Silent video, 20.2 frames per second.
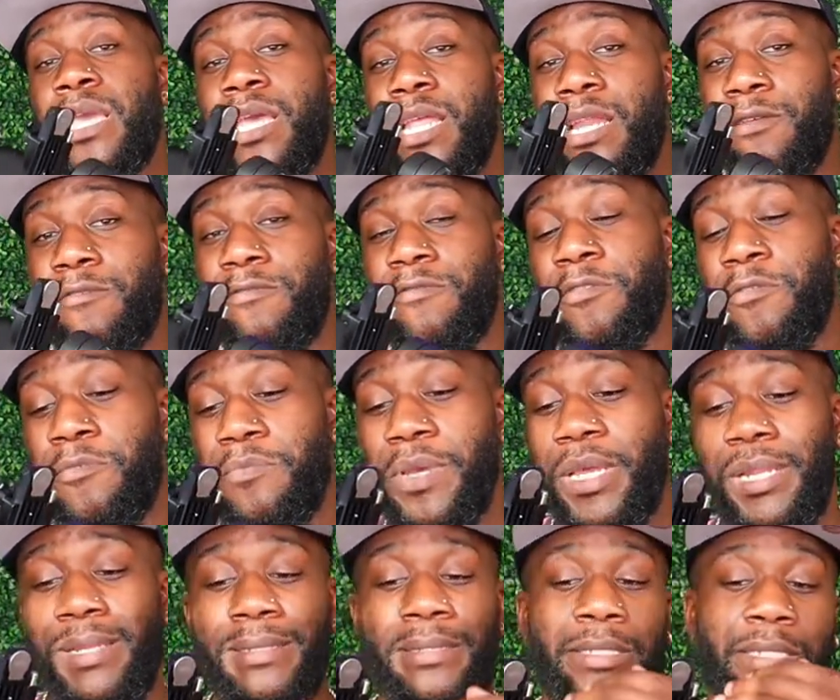in a few
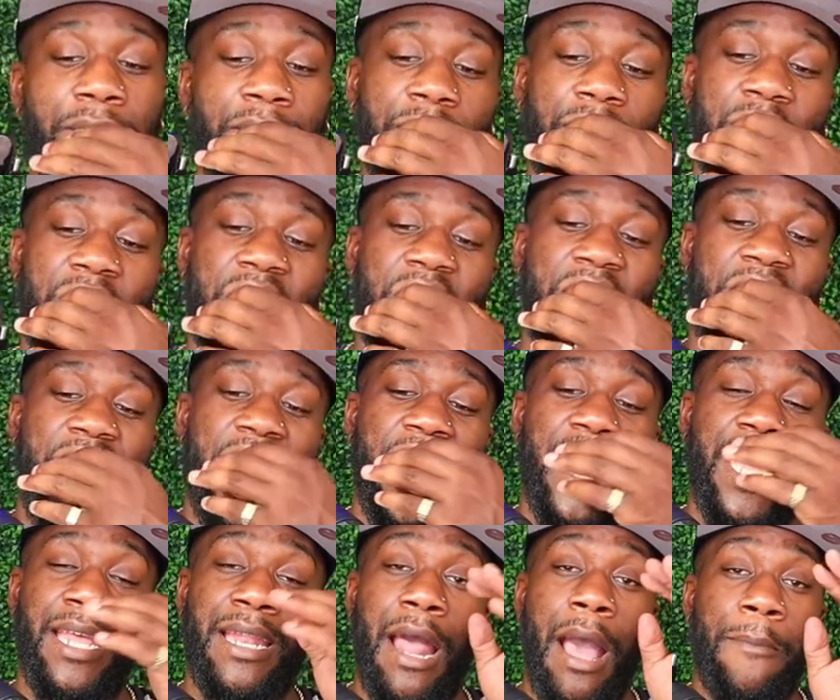minutes.
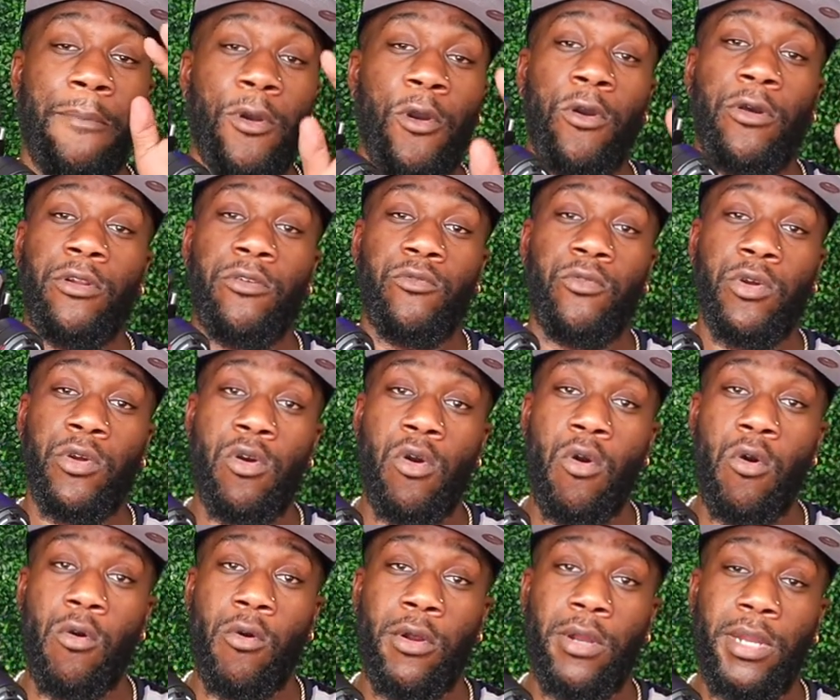And I'm gonna
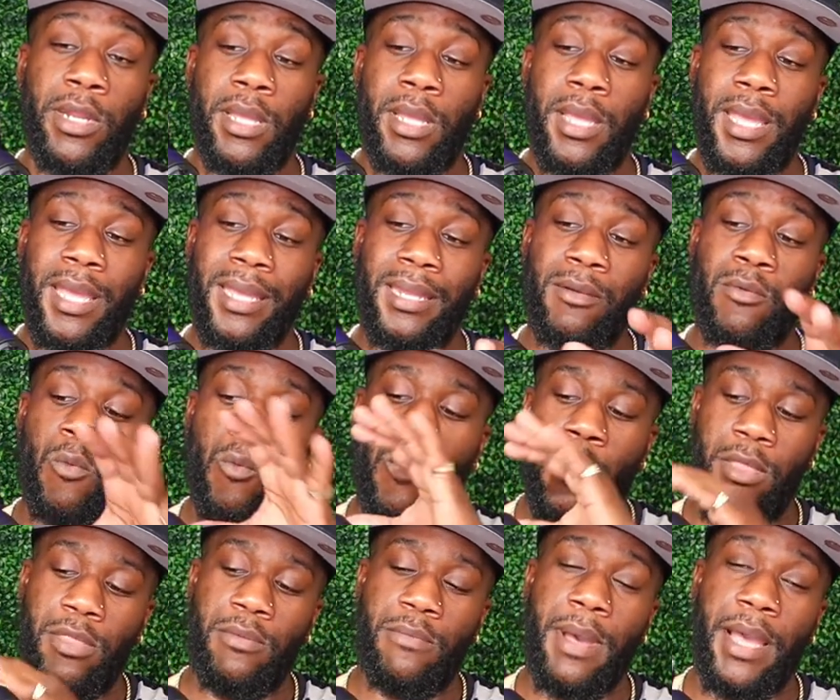record it
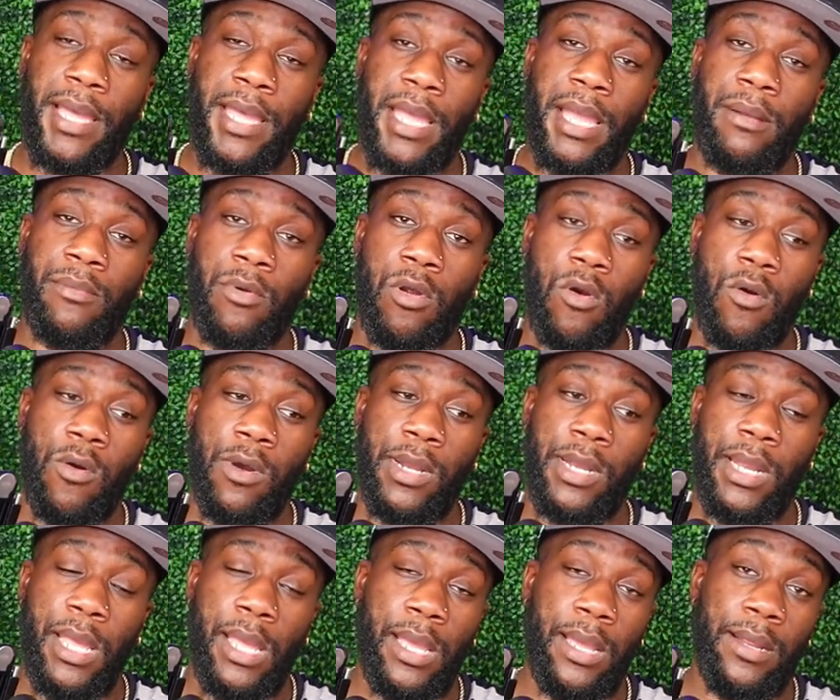with my camera on
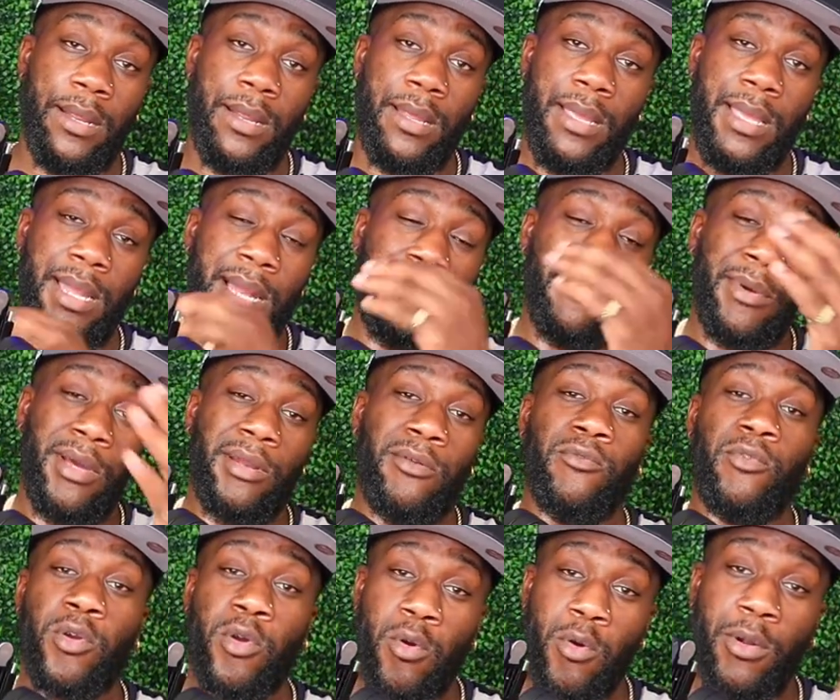here, and I'm gonna
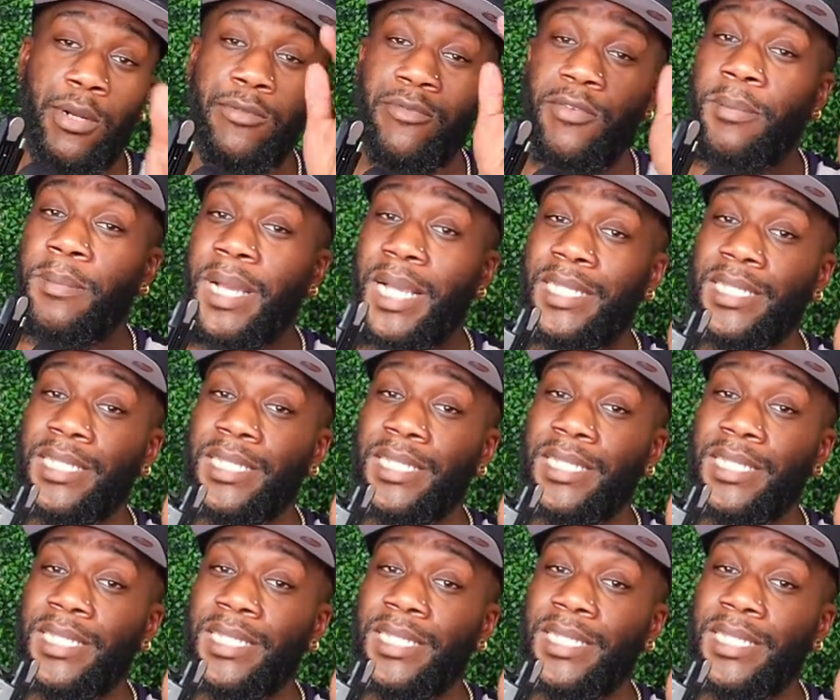record from my